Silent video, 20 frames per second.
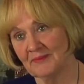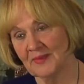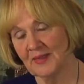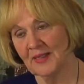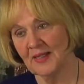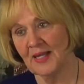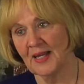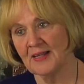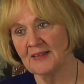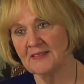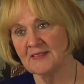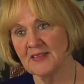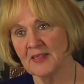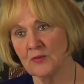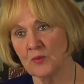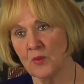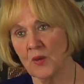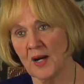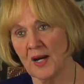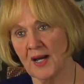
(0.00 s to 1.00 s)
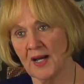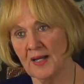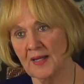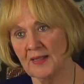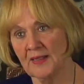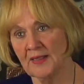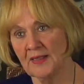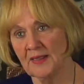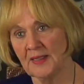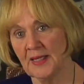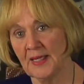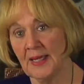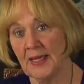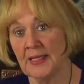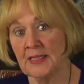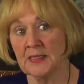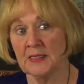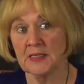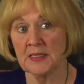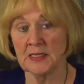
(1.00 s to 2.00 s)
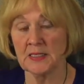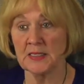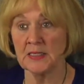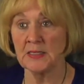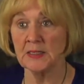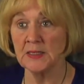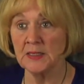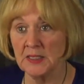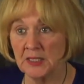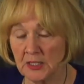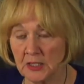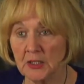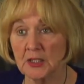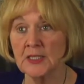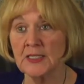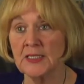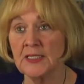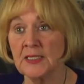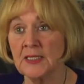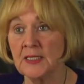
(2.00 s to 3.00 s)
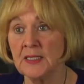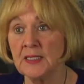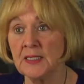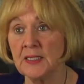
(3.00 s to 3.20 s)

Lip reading: And I said, why? And literally,